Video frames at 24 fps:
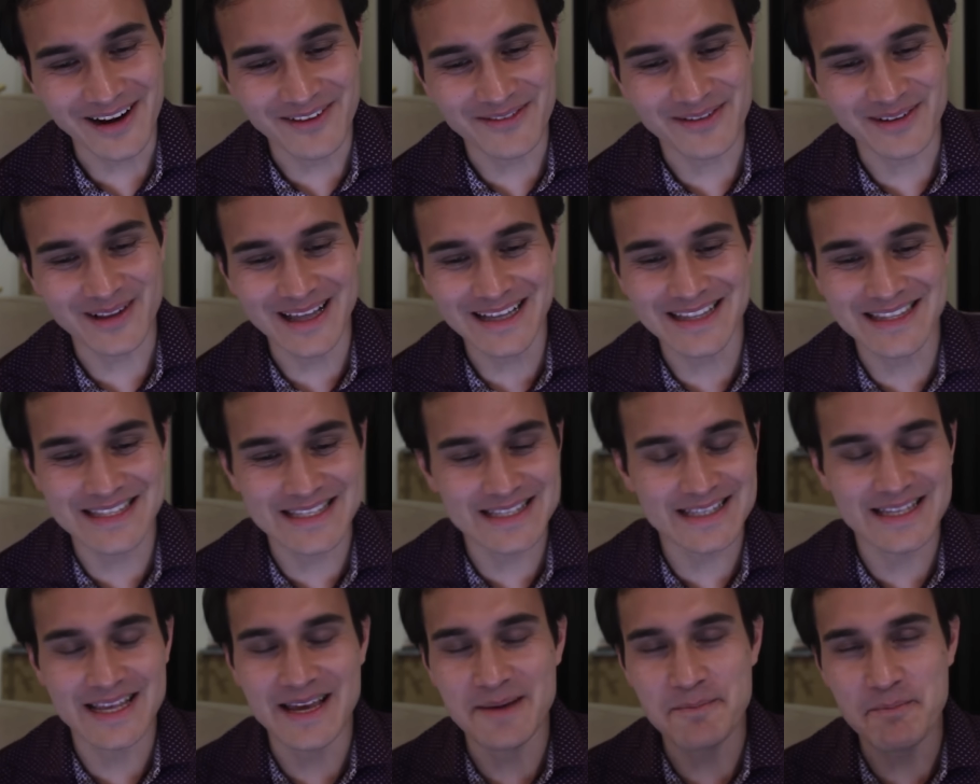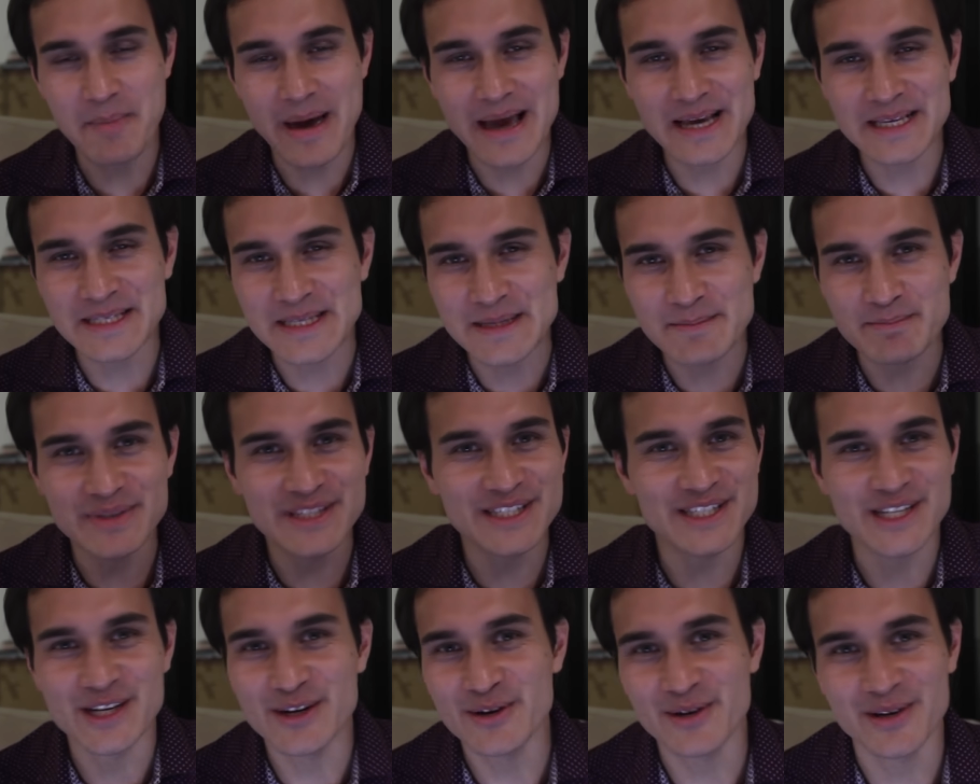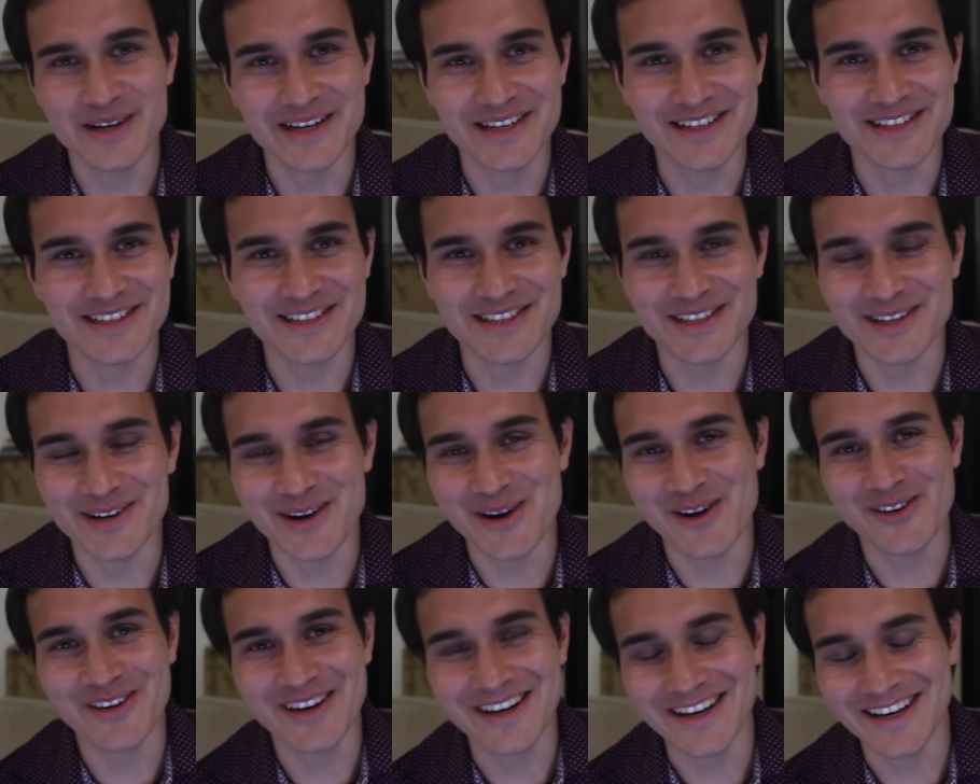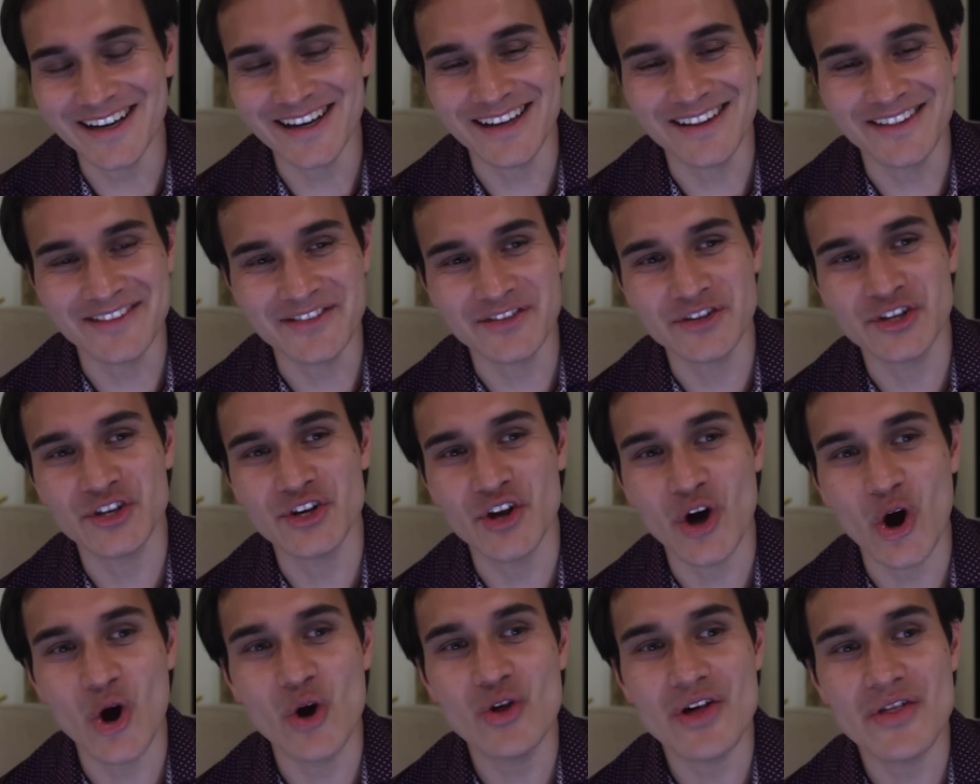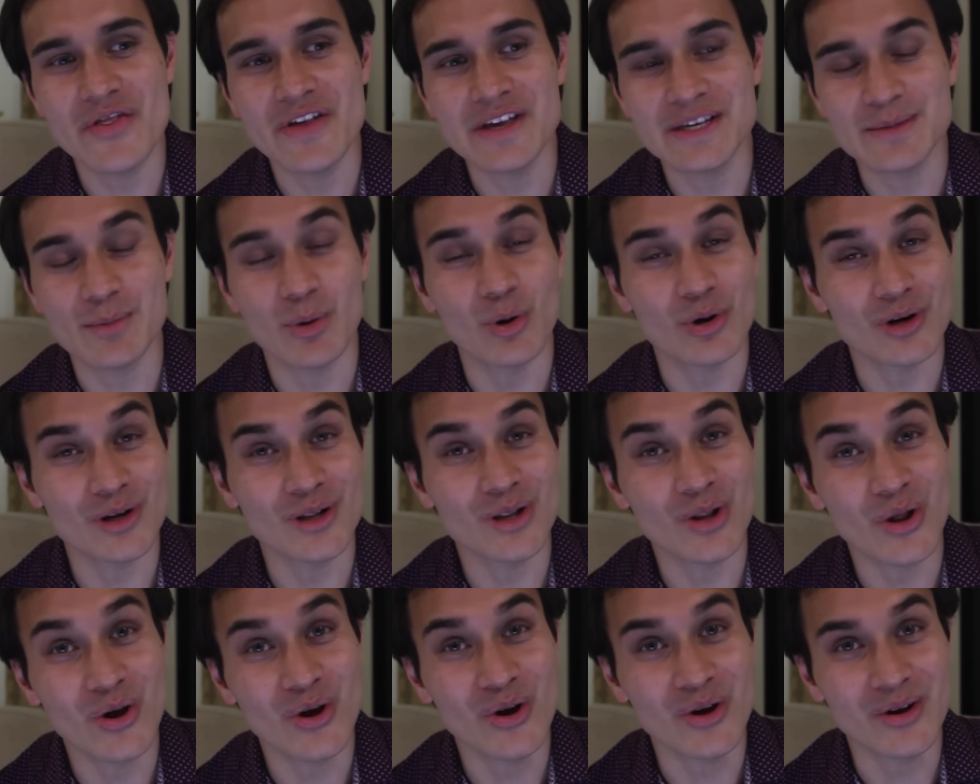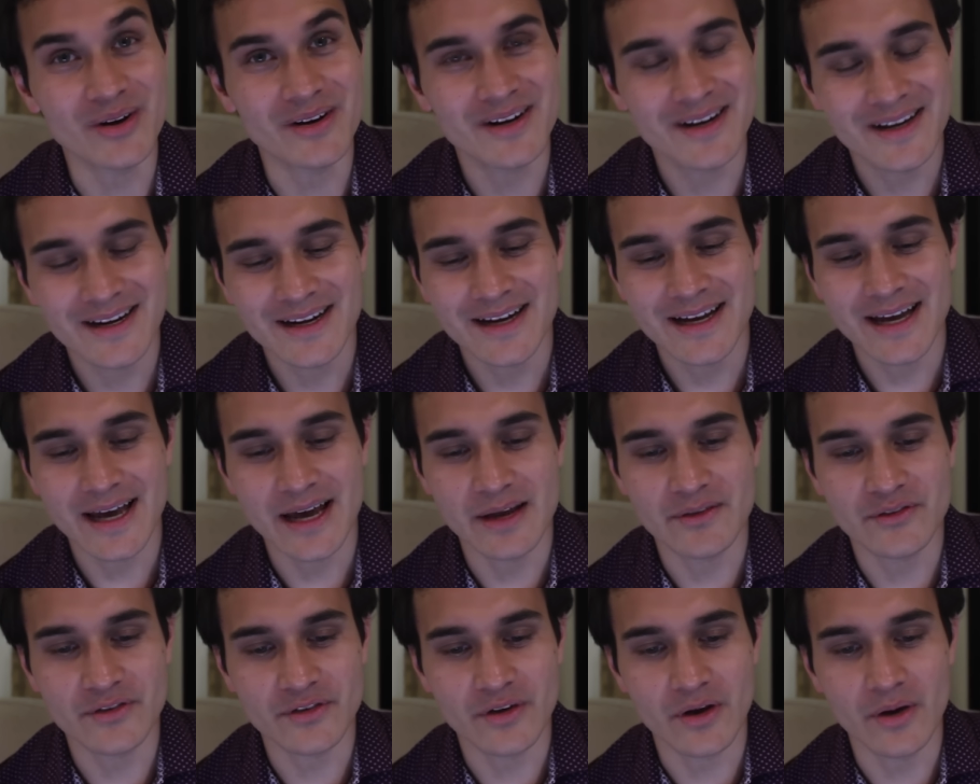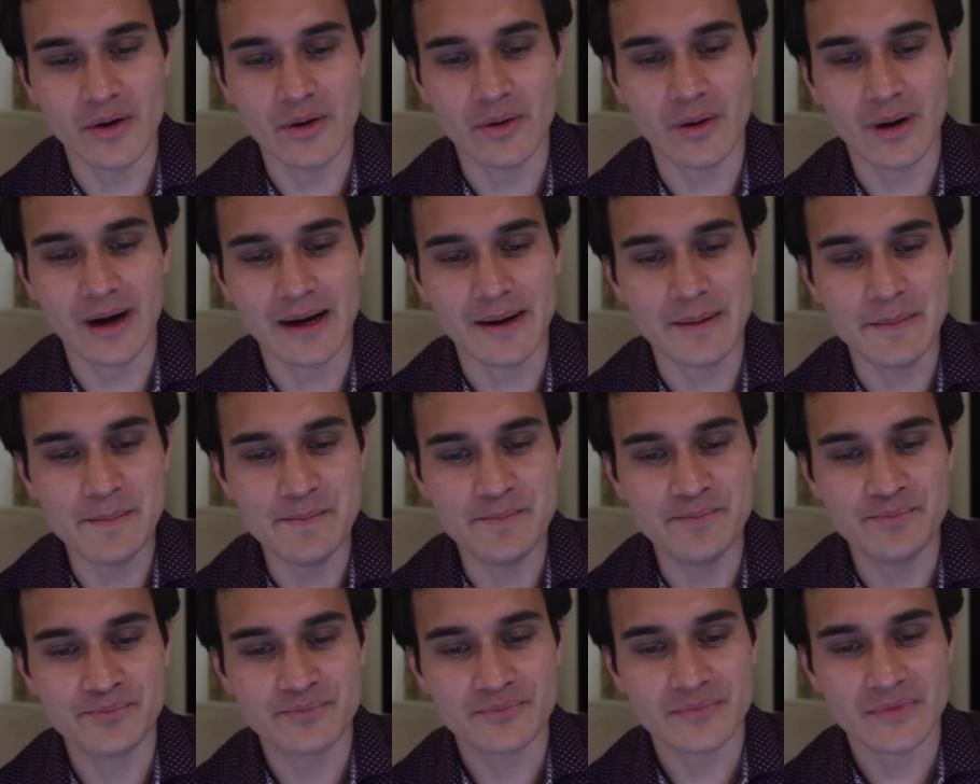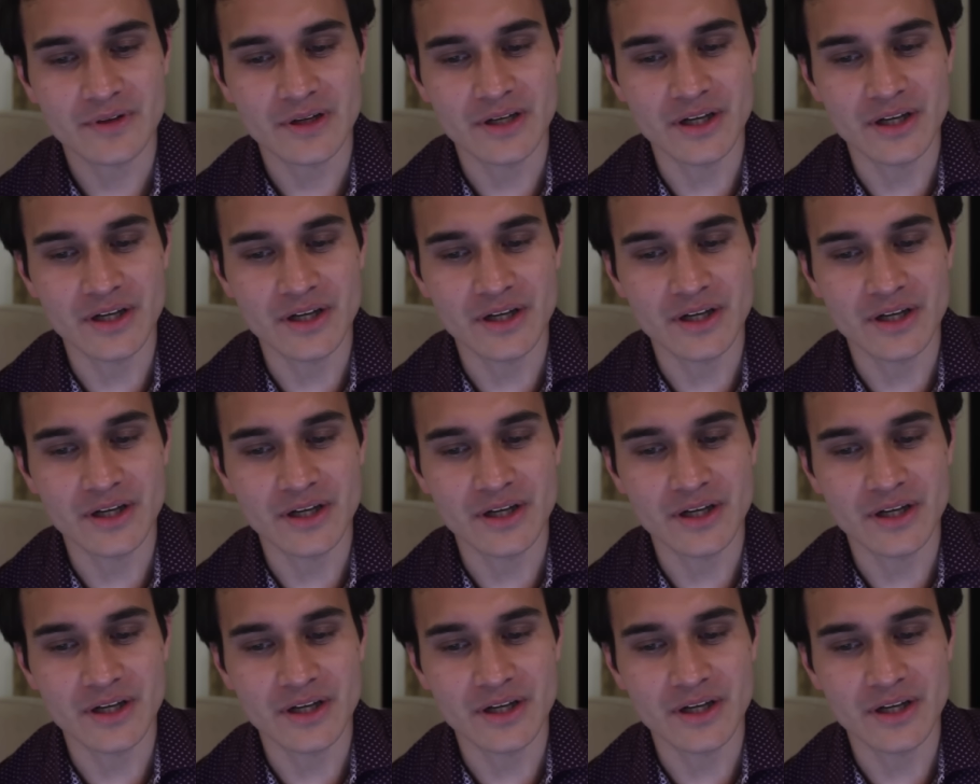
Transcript: I feel like it makes him mysterious, and that there's more to learn. And so, I'm